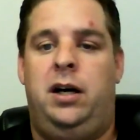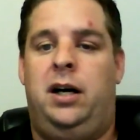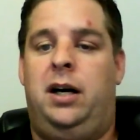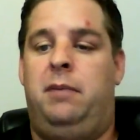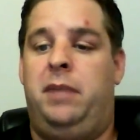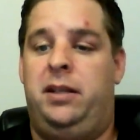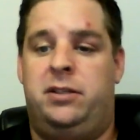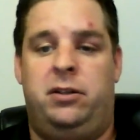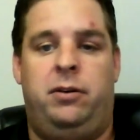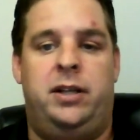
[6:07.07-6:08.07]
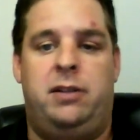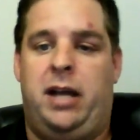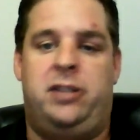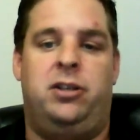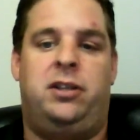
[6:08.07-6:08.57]
And so I
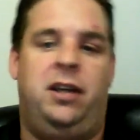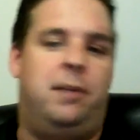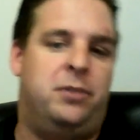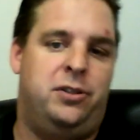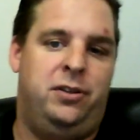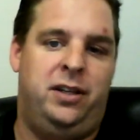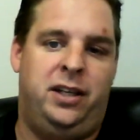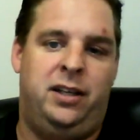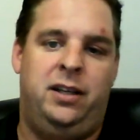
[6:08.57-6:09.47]
took the opportunity